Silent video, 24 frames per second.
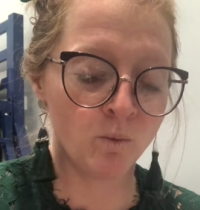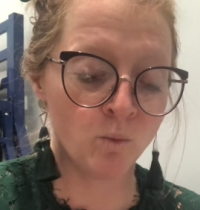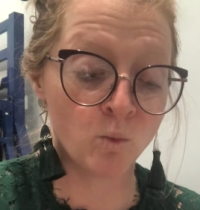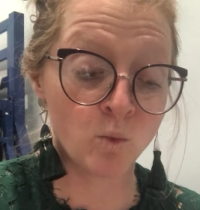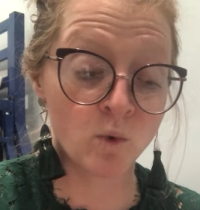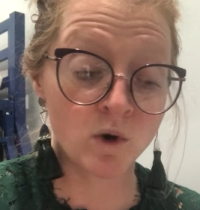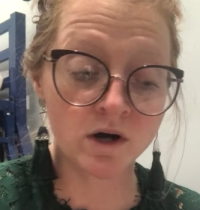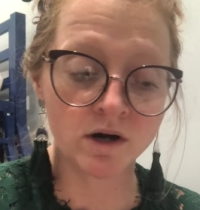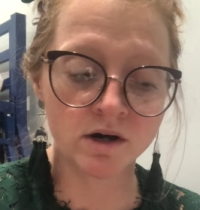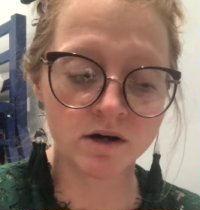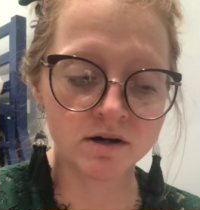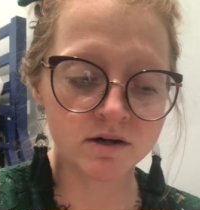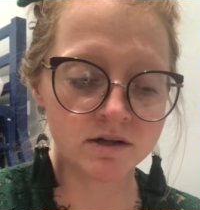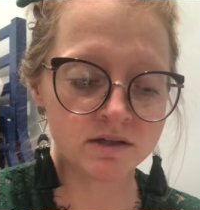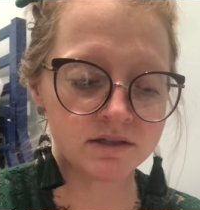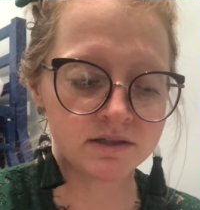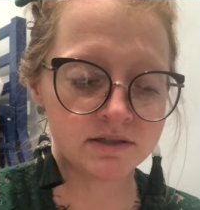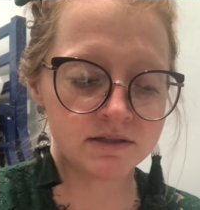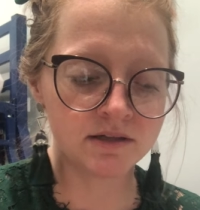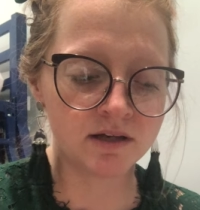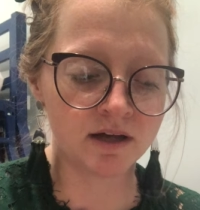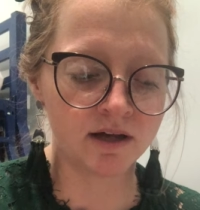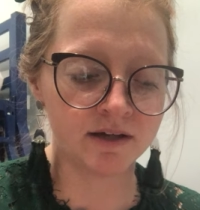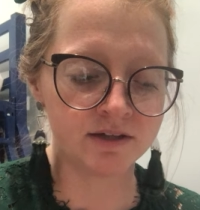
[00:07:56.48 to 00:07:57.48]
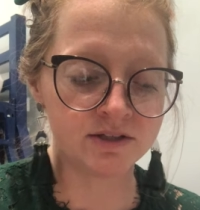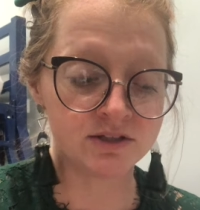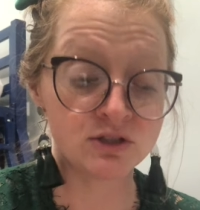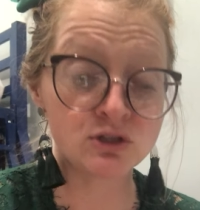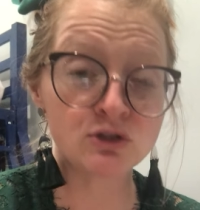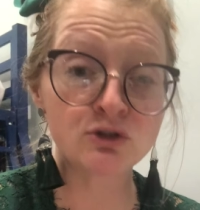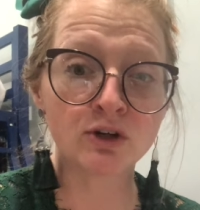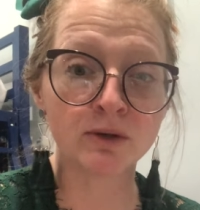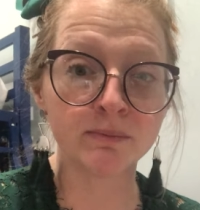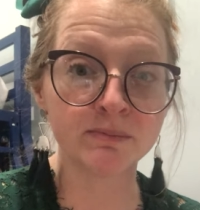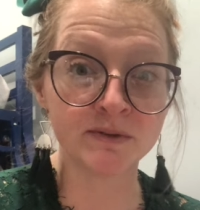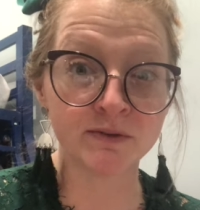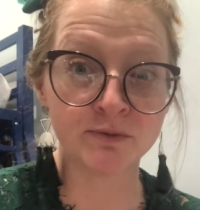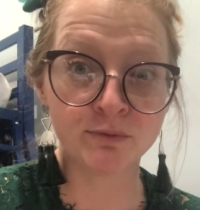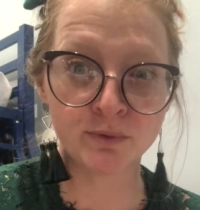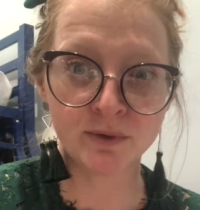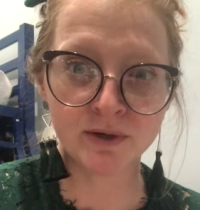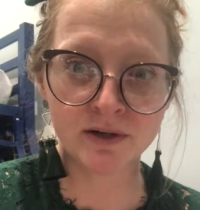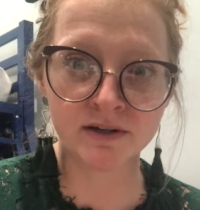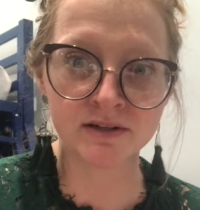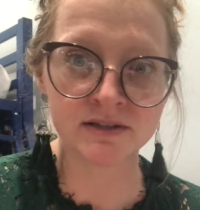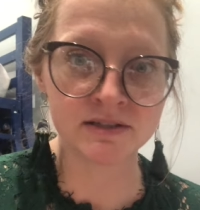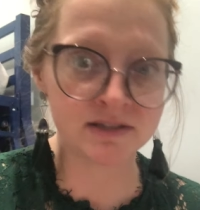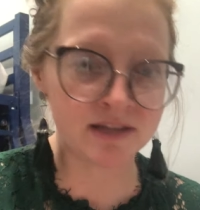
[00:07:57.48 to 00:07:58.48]
words, descriptive
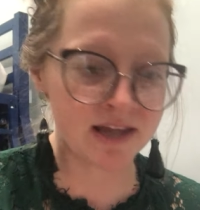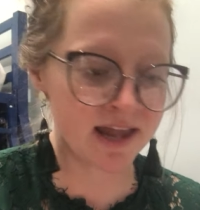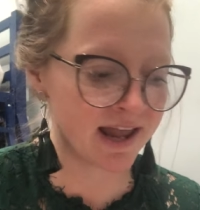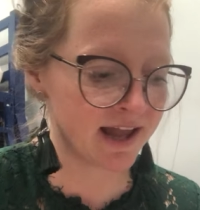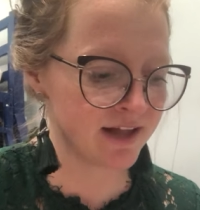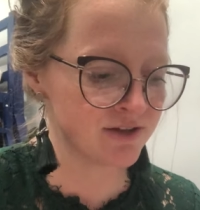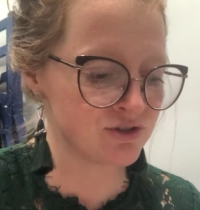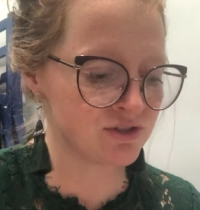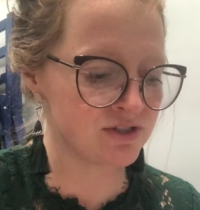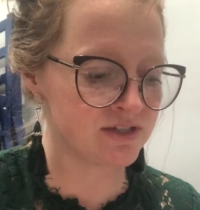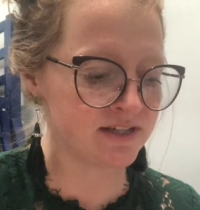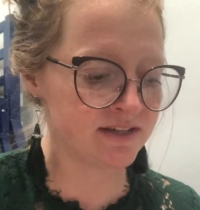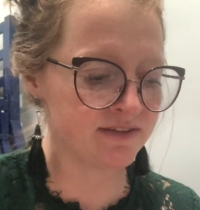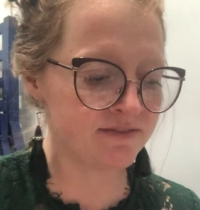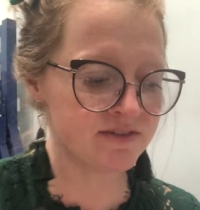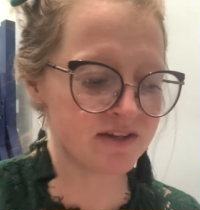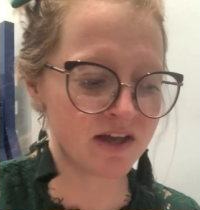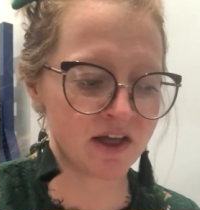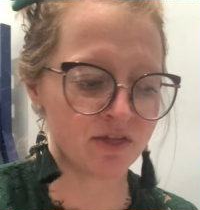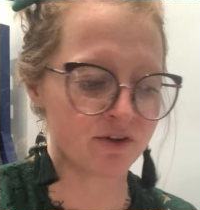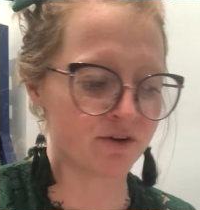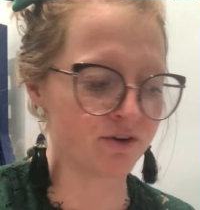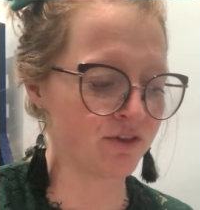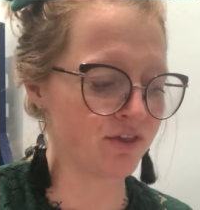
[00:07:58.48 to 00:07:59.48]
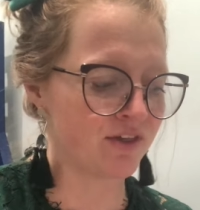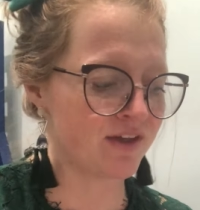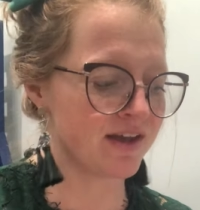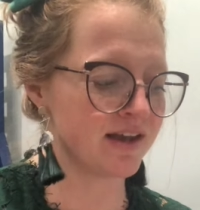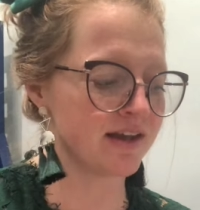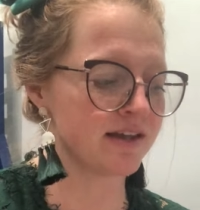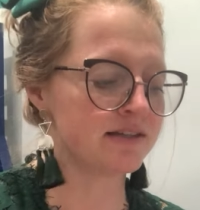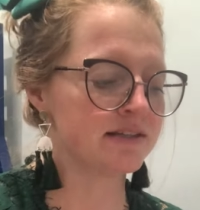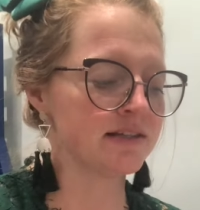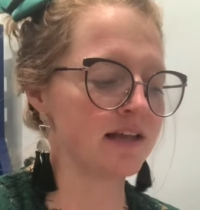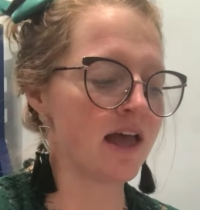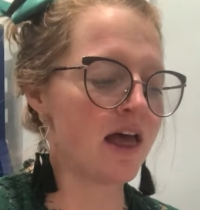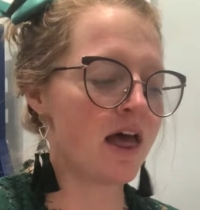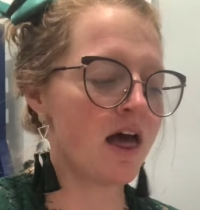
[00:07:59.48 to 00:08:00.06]
words, adjectives, other things,